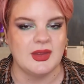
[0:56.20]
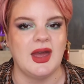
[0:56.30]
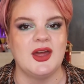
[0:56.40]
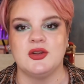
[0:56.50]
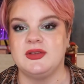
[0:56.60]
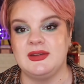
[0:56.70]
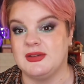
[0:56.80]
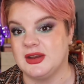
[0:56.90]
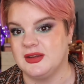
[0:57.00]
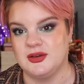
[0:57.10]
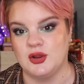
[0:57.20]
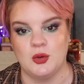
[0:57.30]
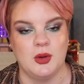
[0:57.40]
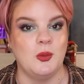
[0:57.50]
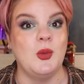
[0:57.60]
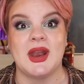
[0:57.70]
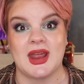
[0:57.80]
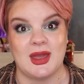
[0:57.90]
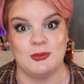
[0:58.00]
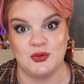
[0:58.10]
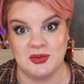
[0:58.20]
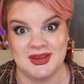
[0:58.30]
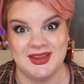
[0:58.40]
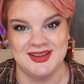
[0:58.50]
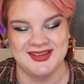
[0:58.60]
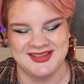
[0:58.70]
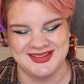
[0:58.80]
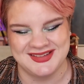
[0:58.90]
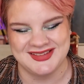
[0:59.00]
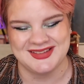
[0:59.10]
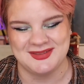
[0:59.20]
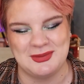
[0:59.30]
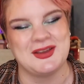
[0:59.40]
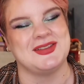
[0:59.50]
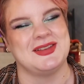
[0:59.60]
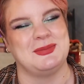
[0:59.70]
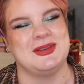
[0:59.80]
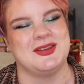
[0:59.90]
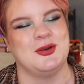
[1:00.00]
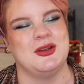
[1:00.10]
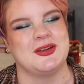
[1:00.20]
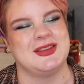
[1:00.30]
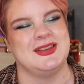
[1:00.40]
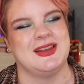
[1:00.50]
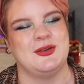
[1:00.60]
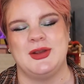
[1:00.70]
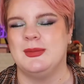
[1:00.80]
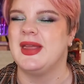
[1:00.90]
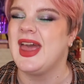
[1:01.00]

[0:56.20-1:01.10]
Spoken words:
I don't even know what I am doing. Because it's been so long since I filmed.